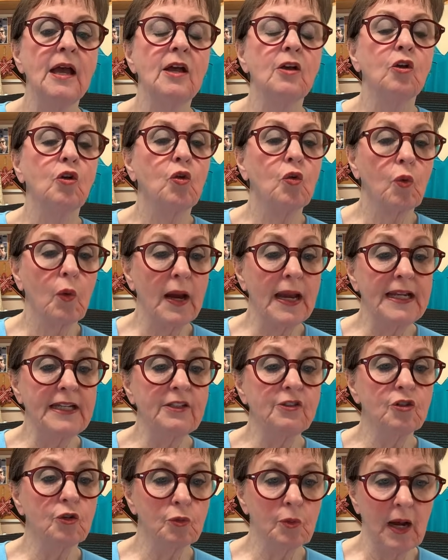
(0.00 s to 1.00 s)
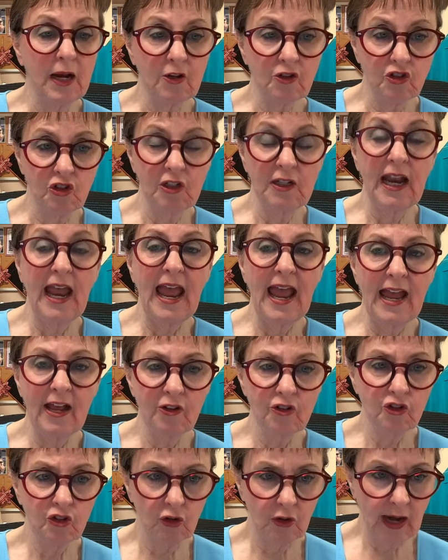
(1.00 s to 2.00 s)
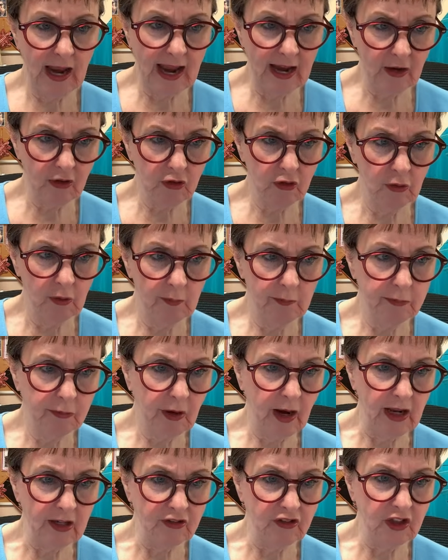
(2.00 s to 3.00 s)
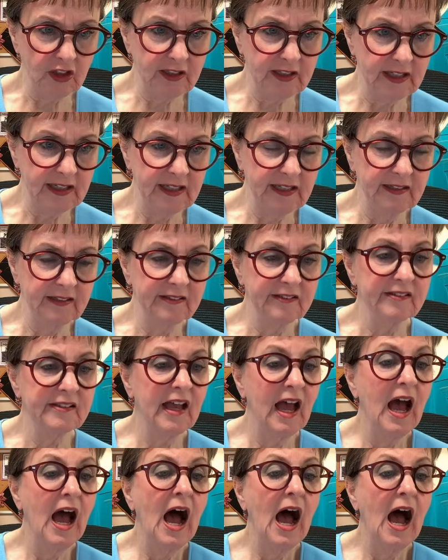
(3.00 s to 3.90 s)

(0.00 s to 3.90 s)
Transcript: grain direction as your actual project is.